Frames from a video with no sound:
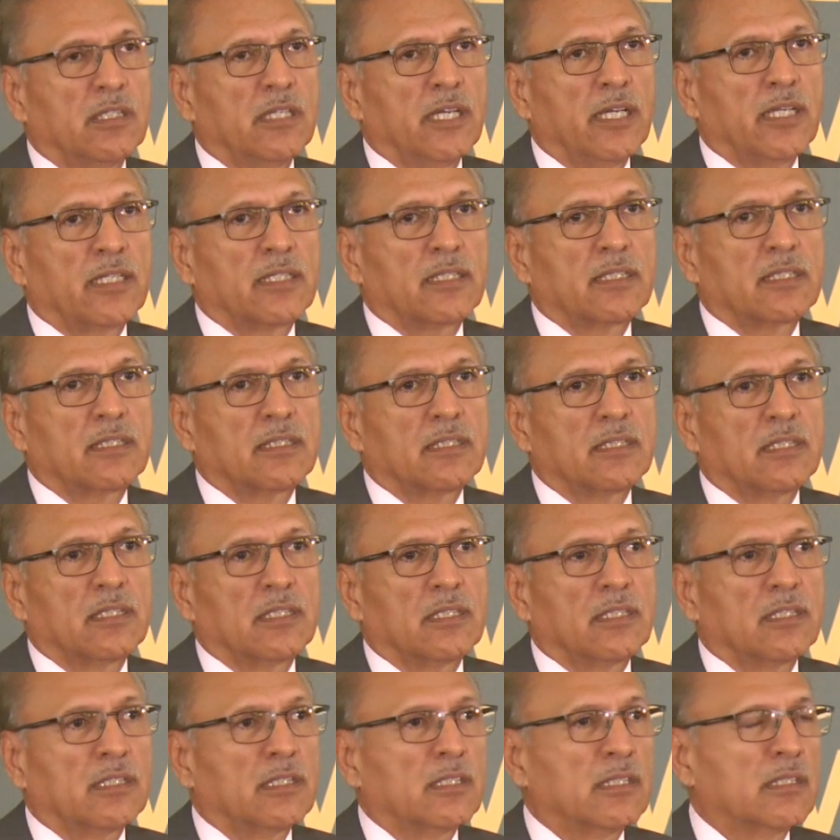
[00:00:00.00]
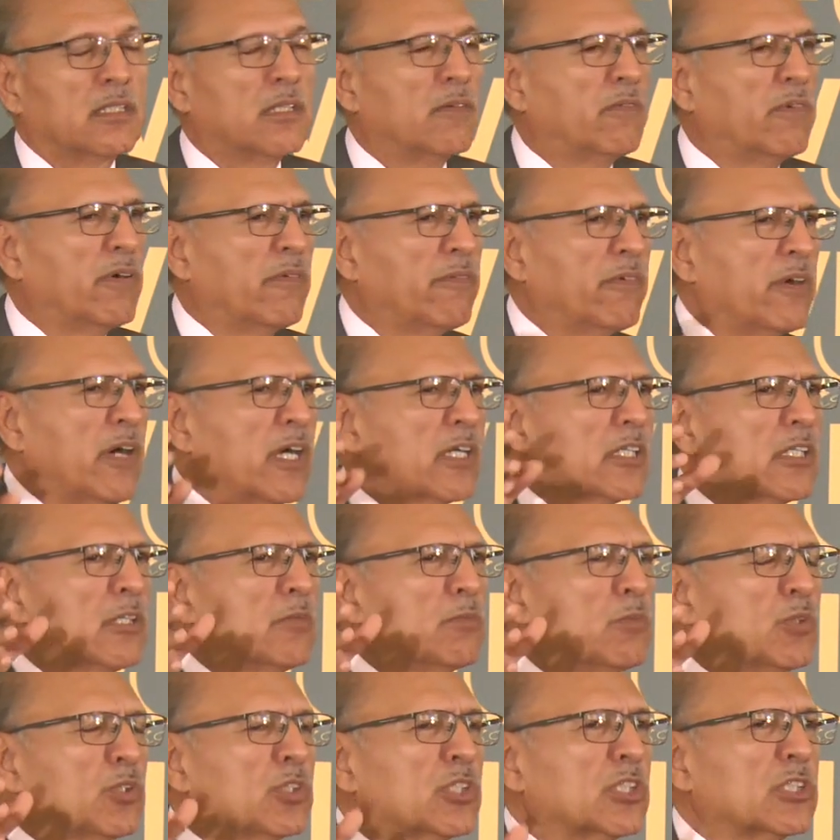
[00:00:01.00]
that uh, the
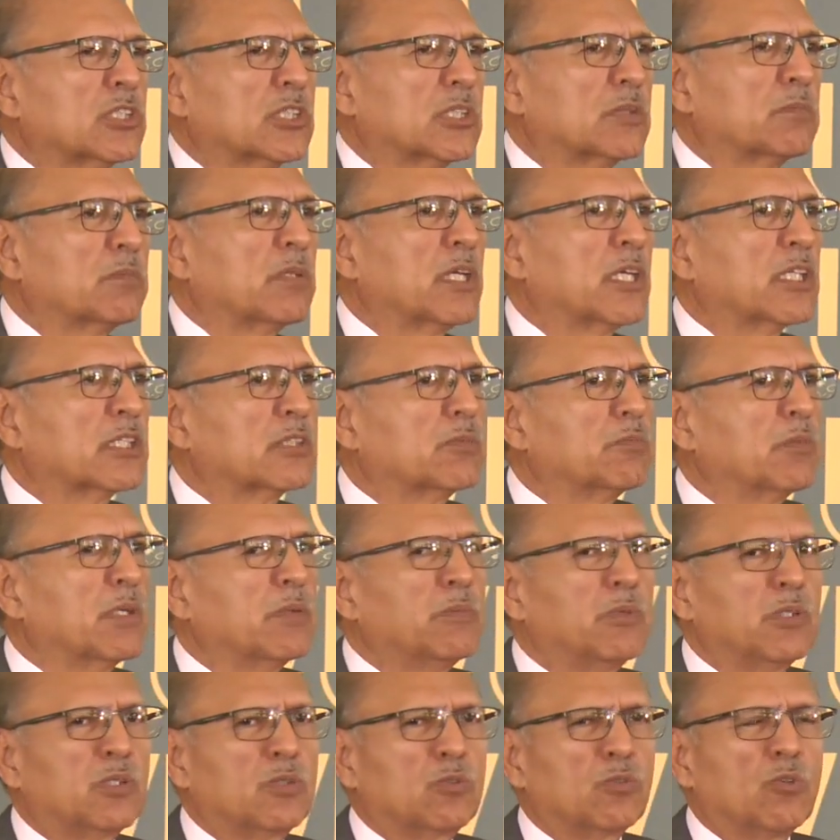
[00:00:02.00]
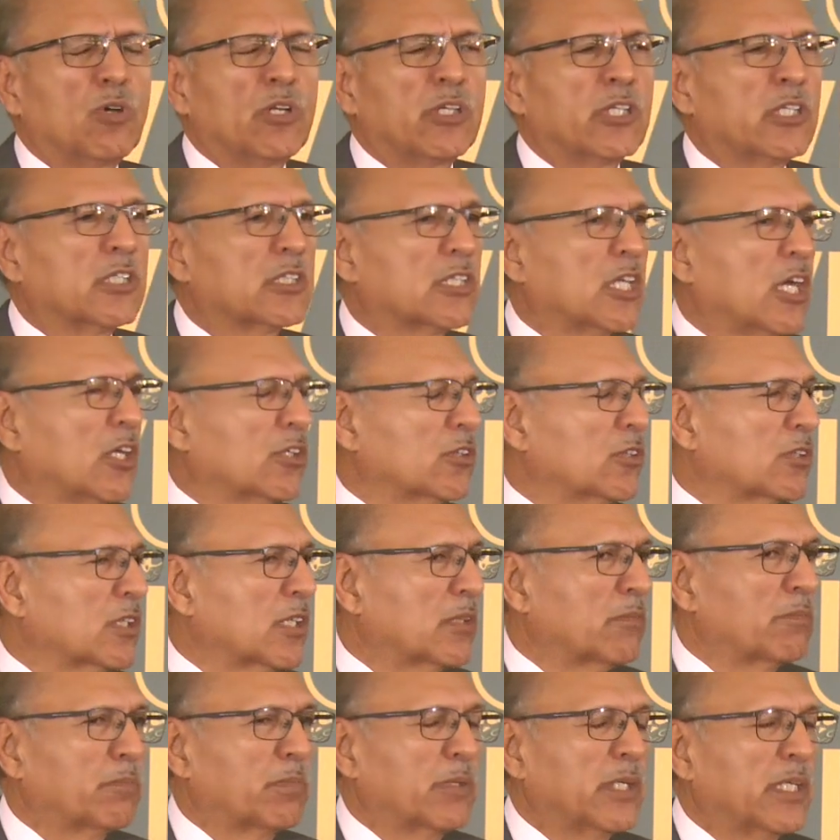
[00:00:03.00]
Wafaqi Muhtasib gets maybe 200,000
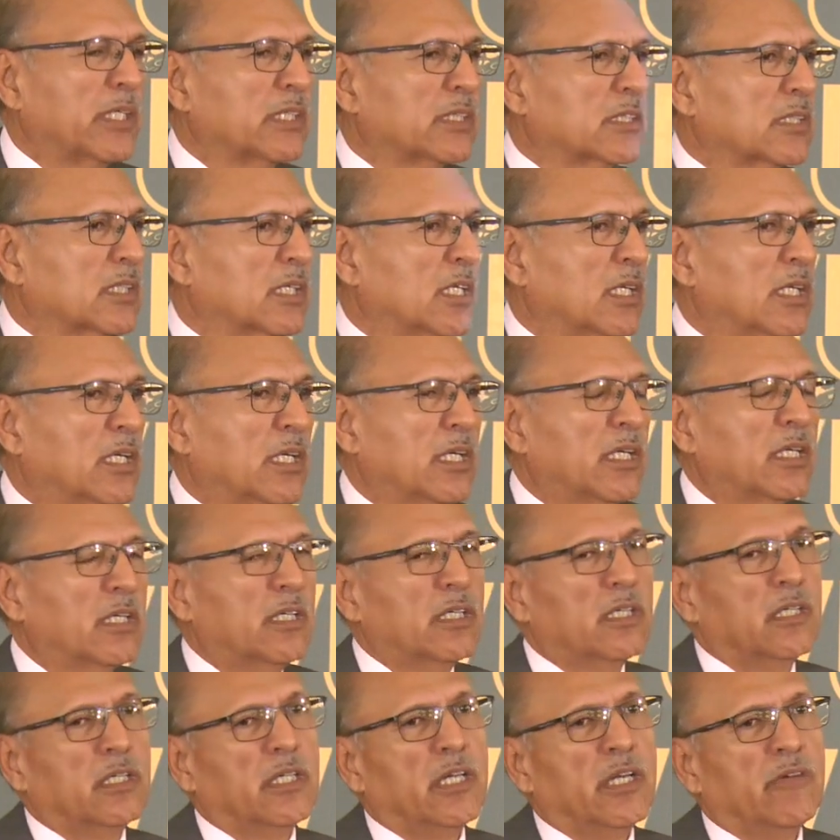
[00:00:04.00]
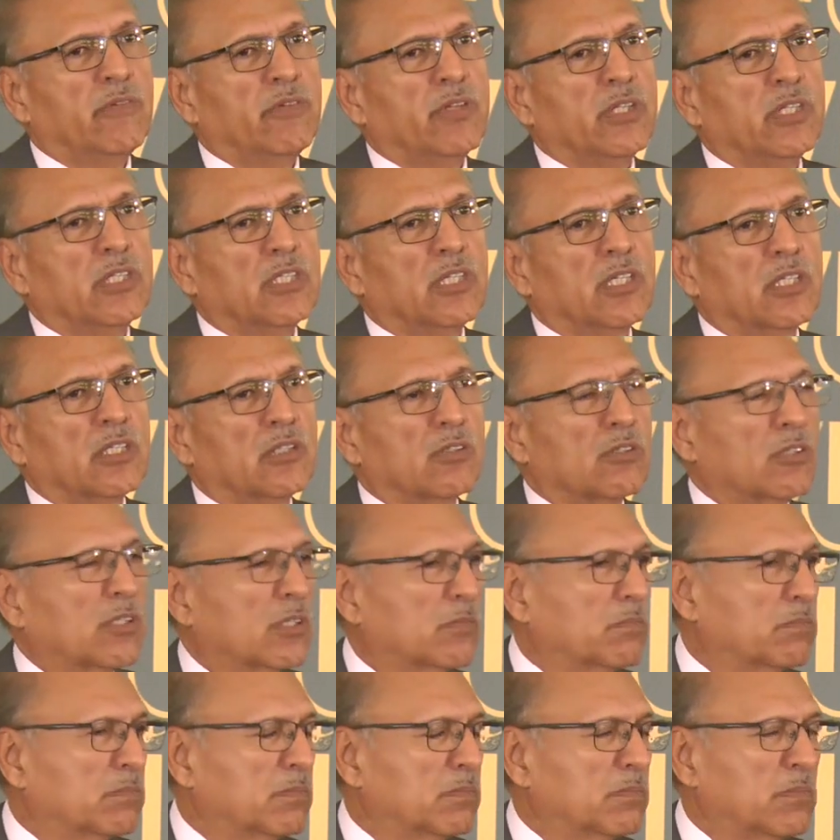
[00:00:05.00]
complaints uh, every year
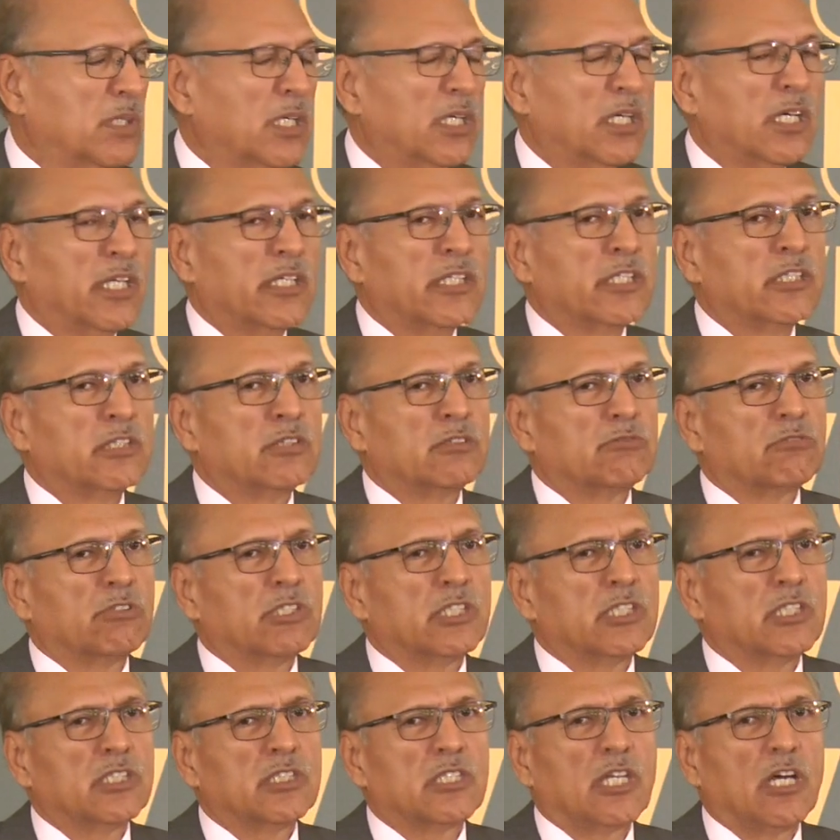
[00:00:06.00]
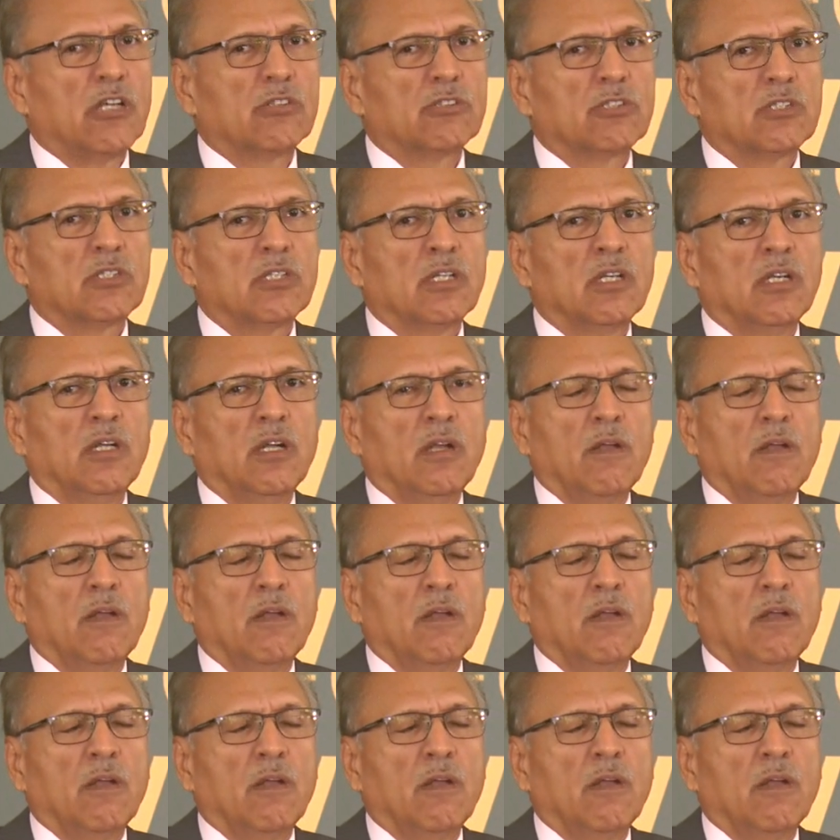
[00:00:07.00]
or 120,000.